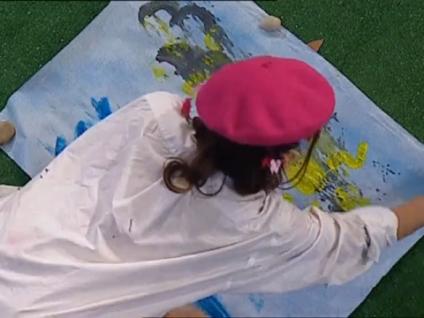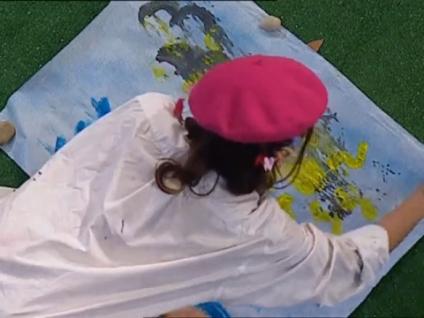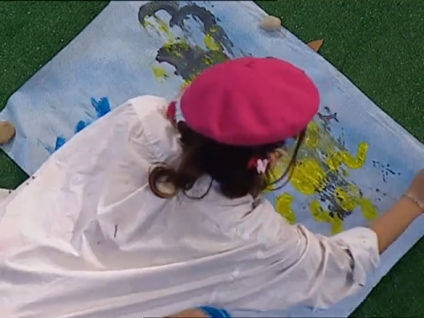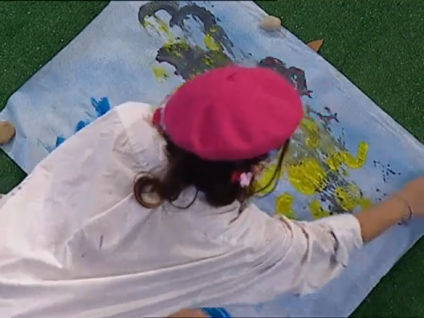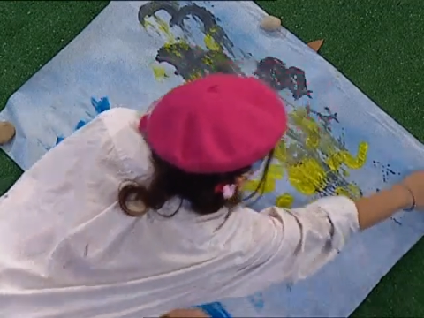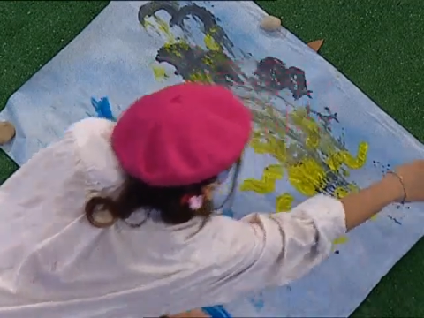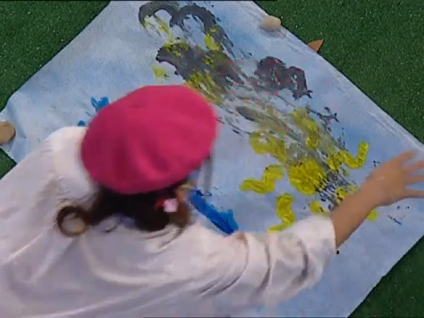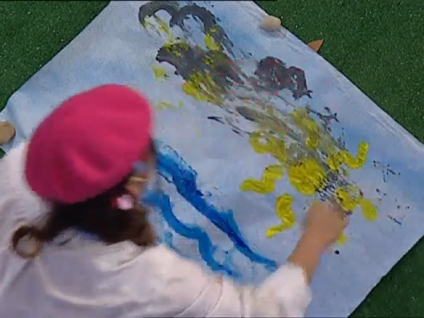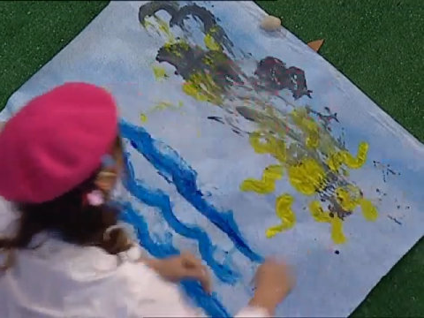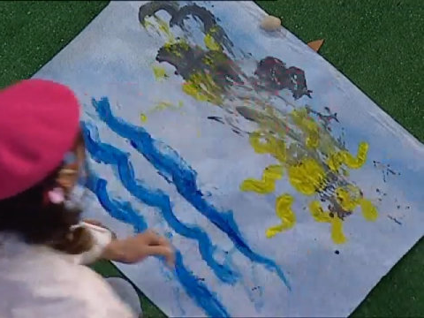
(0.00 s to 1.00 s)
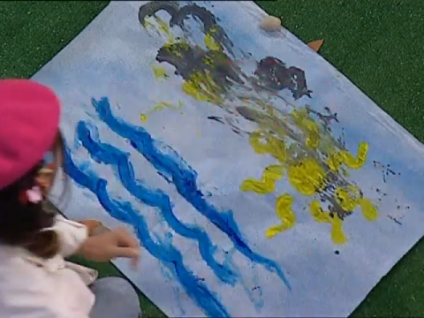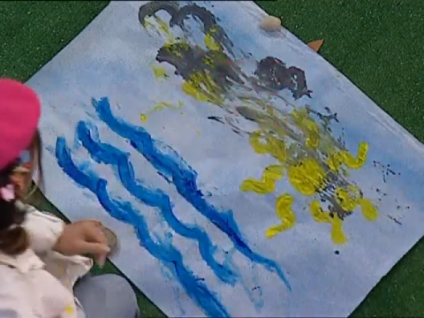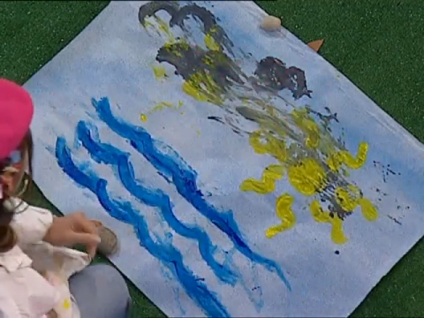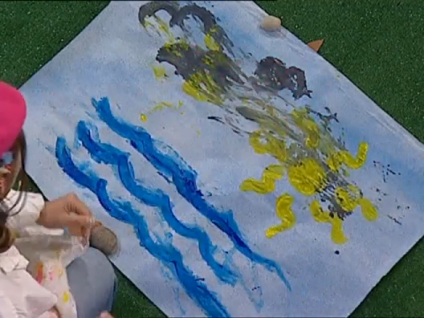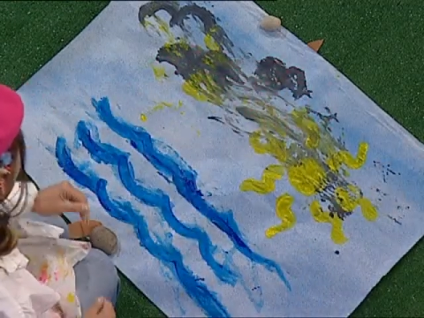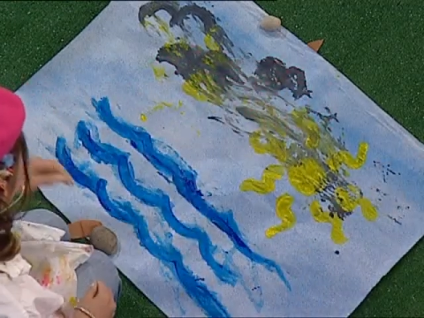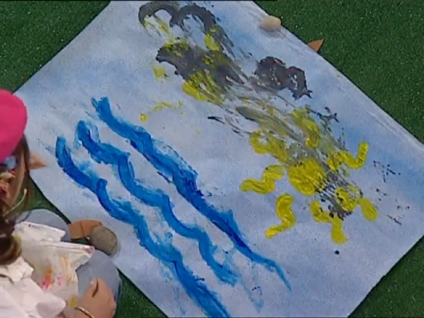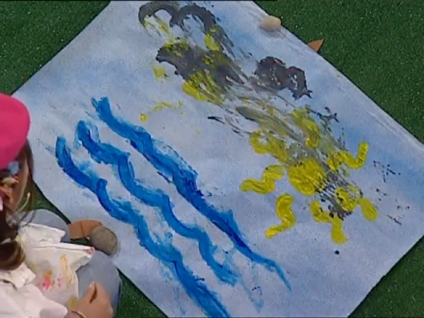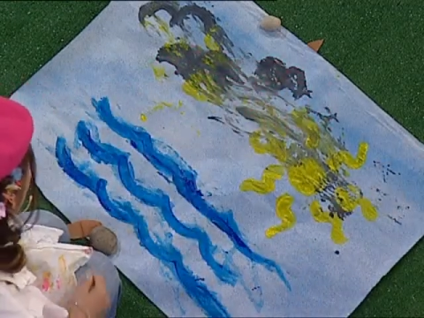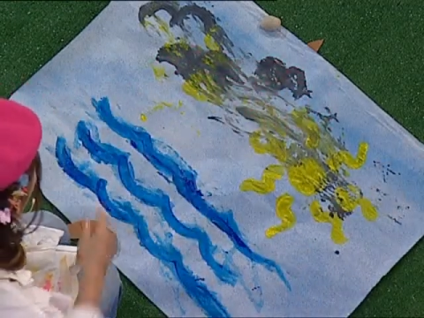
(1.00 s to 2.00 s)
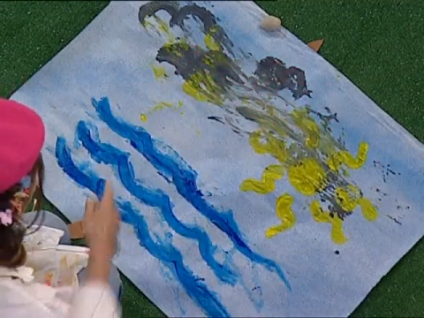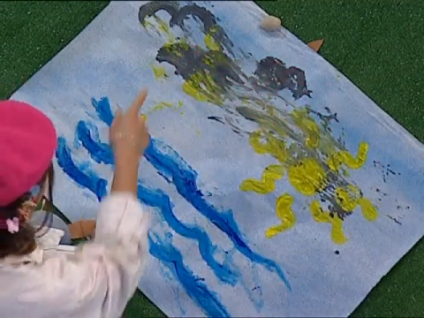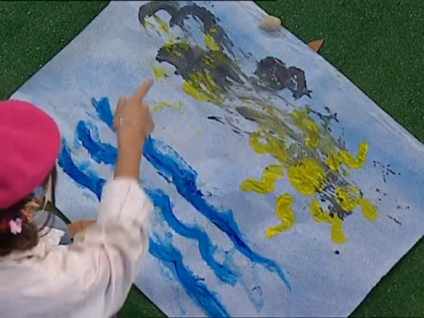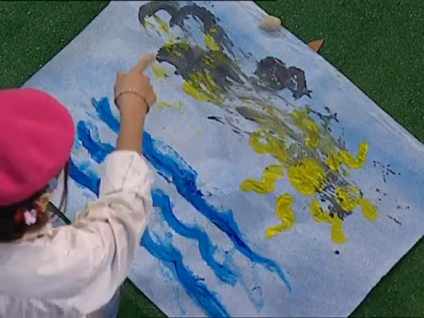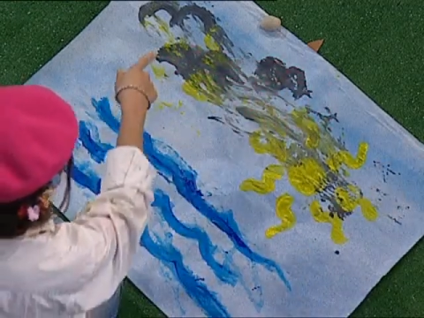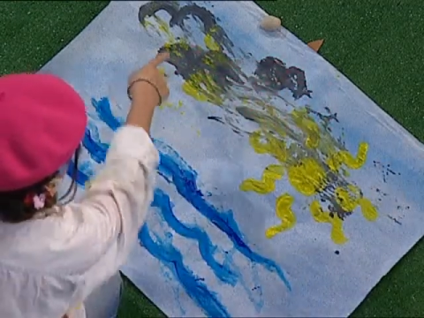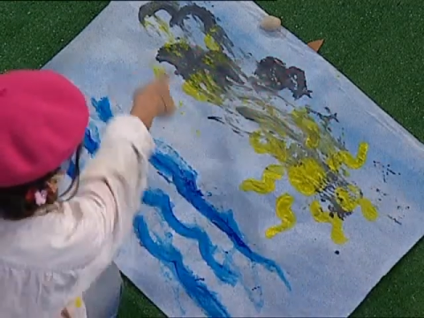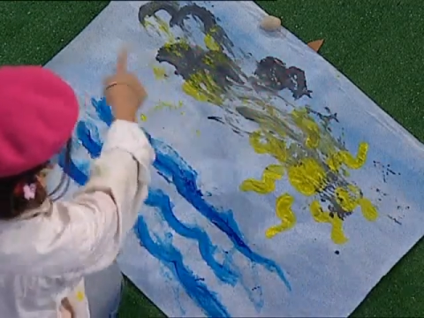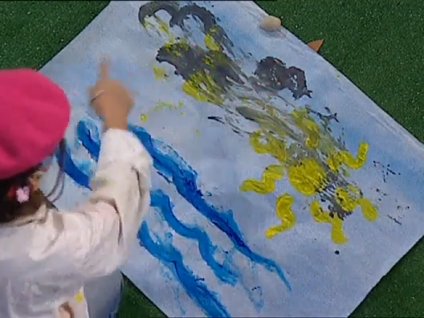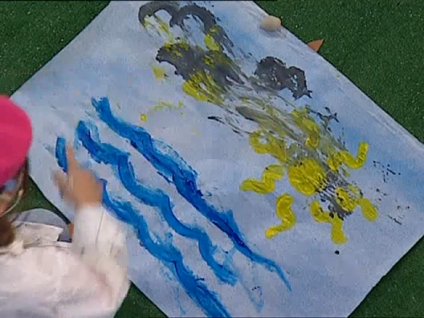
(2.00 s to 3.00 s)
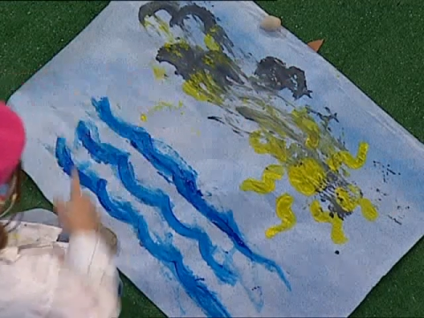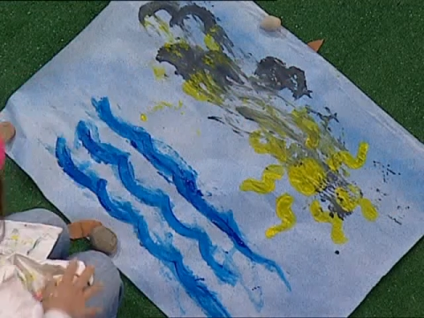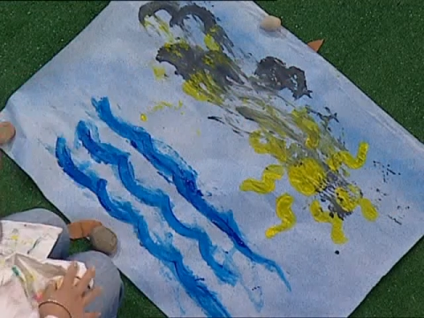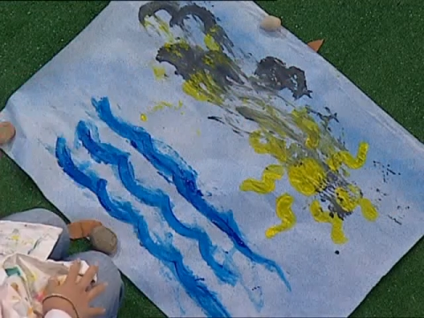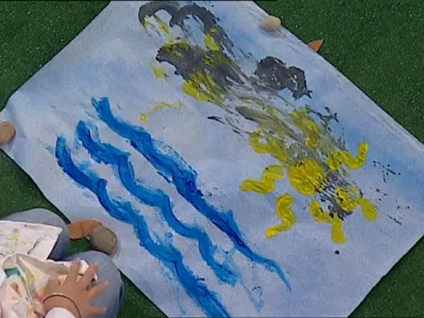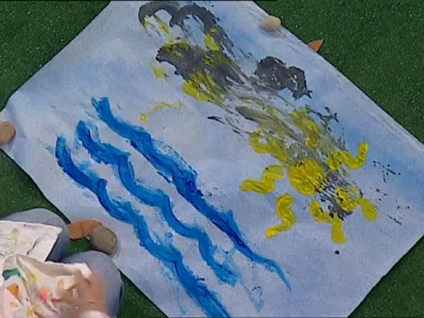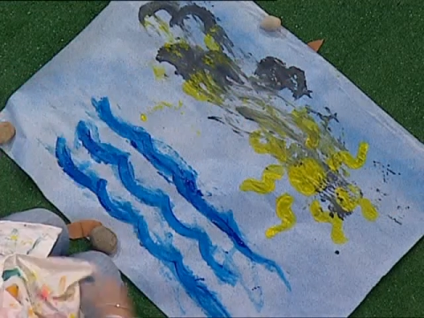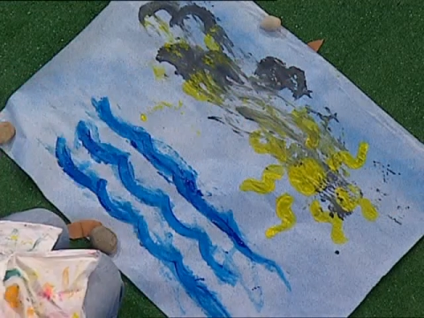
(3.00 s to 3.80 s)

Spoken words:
[unreadable: no face in view]